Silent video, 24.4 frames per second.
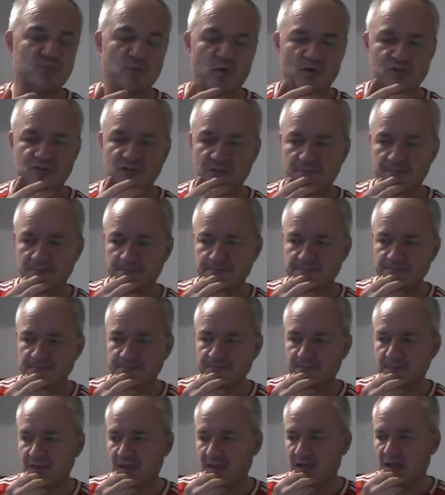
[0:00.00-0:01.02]
was.
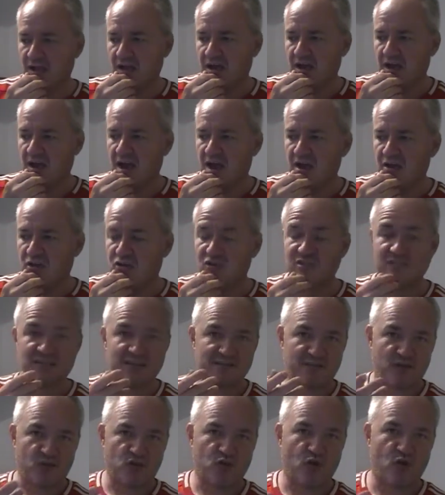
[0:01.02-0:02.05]
I used to
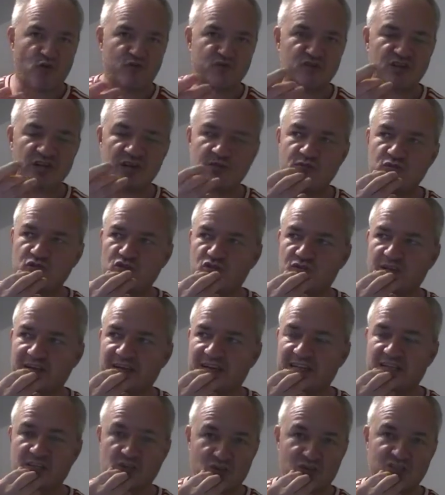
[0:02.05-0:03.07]
live on North Shale Street
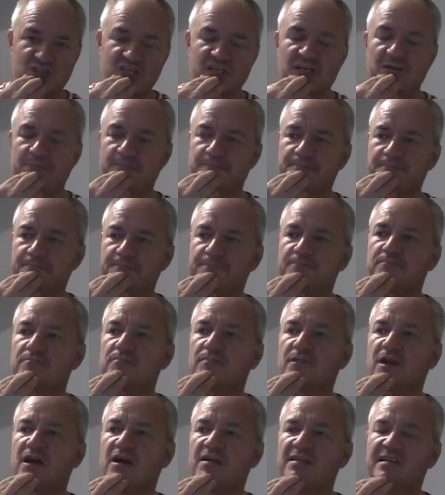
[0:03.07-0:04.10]
in Nottingham,
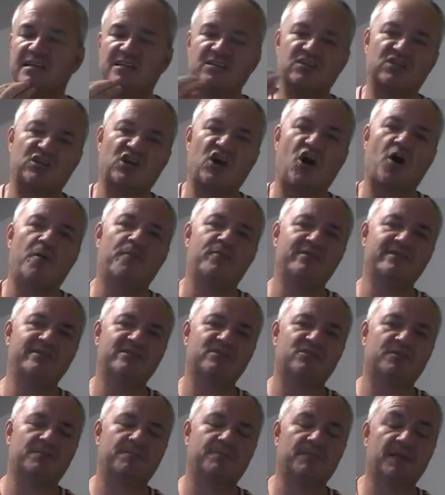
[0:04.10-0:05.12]
next to the
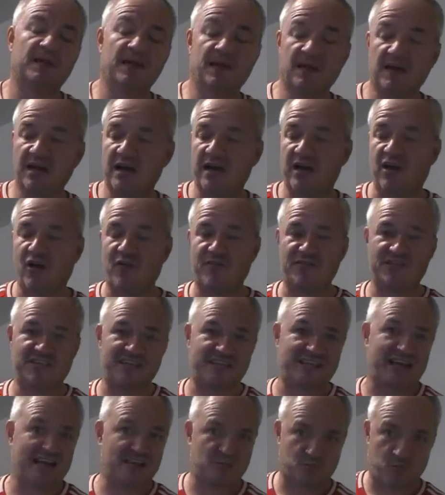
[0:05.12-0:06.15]
Arboretum. And obviously
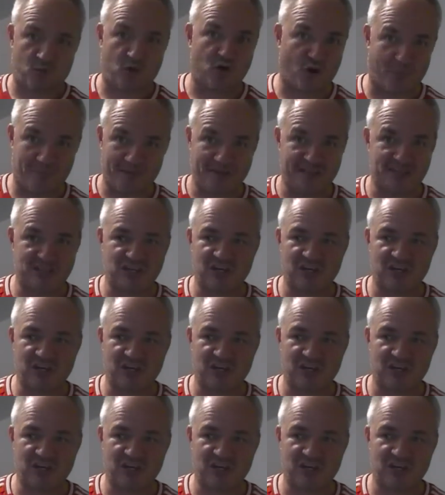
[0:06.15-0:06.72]
that's what got me into